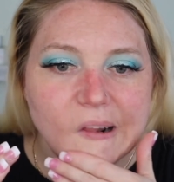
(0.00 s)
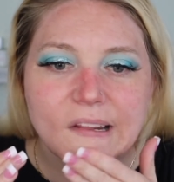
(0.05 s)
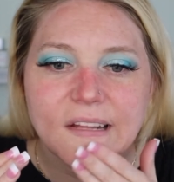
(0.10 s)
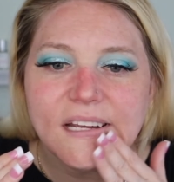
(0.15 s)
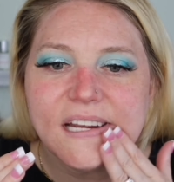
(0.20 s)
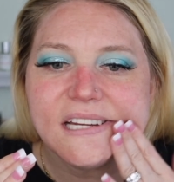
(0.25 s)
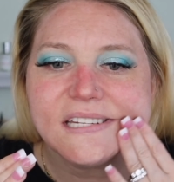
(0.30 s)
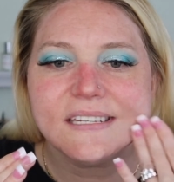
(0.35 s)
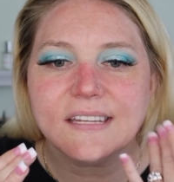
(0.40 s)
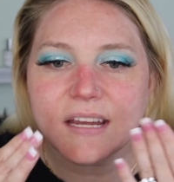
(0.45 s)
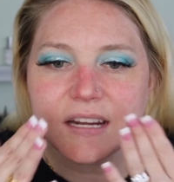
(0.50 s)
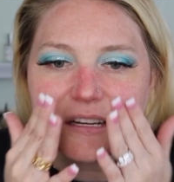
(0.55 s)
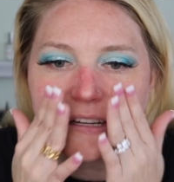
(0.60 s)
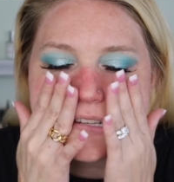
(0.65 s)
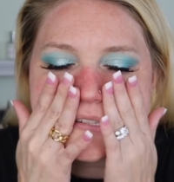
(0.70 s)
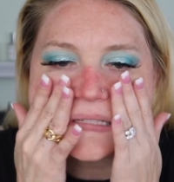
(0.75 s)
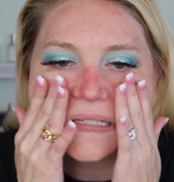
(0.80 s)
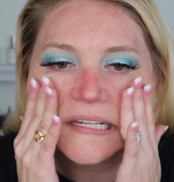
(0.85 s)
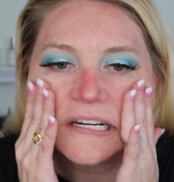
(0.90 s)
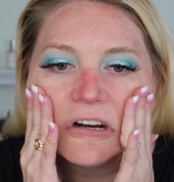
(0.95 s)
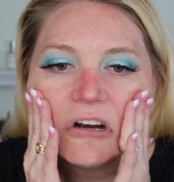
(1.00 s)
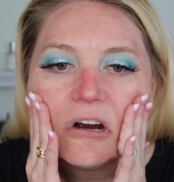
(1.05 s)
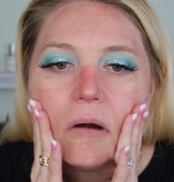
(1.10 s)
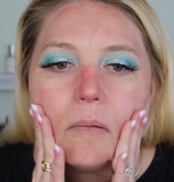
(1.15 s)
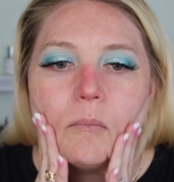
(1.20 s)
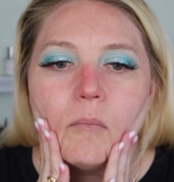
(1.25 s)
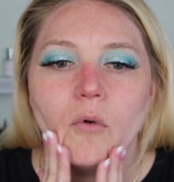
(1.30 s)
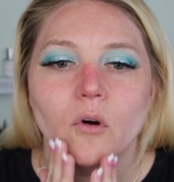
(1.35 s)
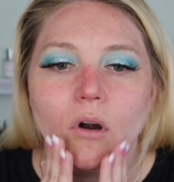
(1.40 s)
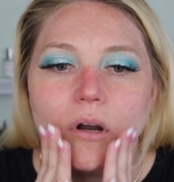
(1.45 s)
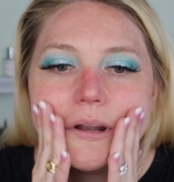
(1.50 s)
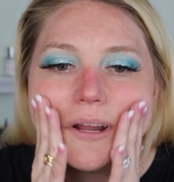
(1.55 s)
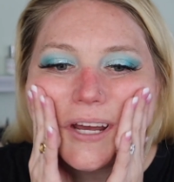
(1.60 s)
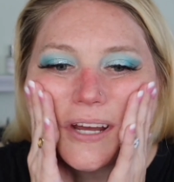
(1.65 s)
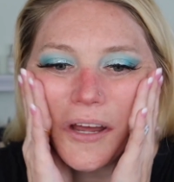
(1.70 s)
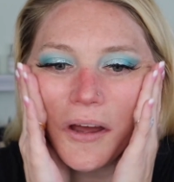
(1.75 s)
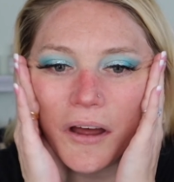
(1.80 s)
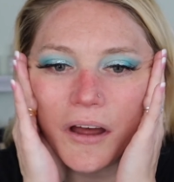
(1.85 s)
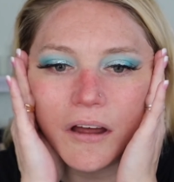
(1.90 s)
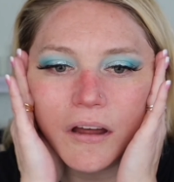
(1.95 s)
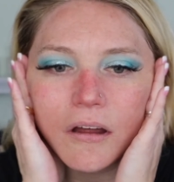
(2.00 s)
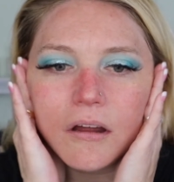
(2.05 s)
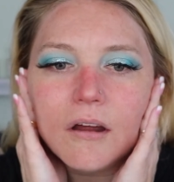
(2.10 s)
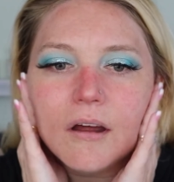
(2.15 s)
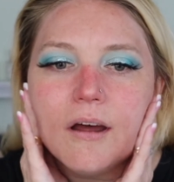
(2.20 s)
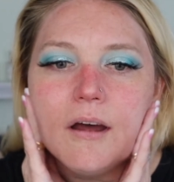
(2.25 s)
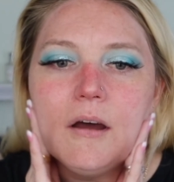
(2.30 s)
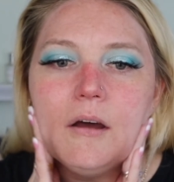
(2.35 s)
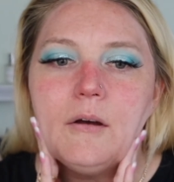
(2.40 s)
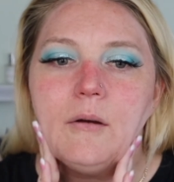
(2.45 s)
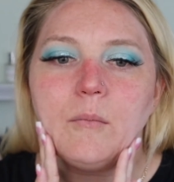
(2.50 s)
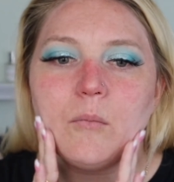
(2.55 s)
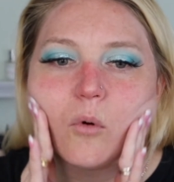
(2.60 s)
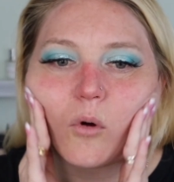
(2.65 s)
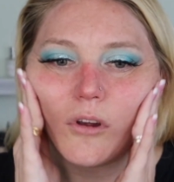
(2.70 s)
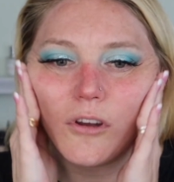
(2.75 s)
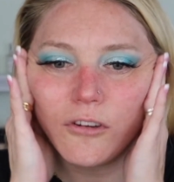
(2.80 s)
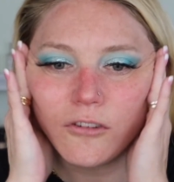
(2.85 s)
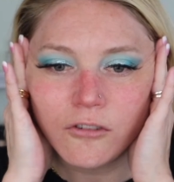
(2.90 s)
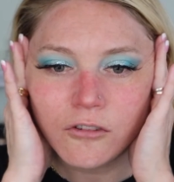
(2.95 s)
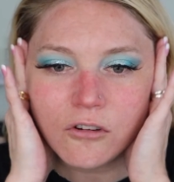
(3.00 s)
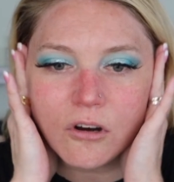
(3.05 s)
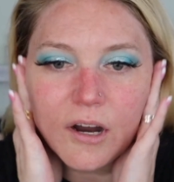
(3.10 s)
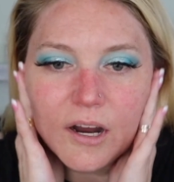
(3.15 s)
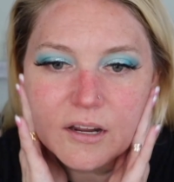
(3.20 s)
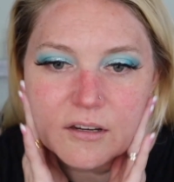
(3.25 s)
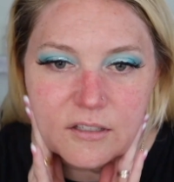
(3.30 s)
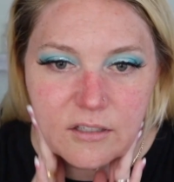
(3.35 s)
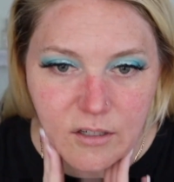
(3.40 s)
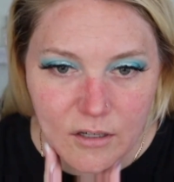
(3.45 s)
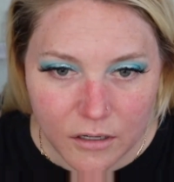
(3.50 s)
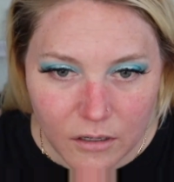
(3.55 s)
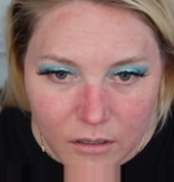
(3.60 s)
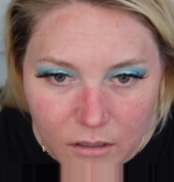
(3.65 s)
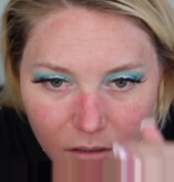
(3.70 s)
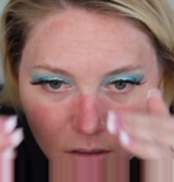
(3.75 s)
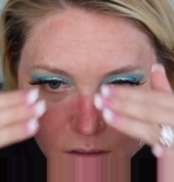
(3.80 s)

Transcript: Less like a serum, more like a moisturizer.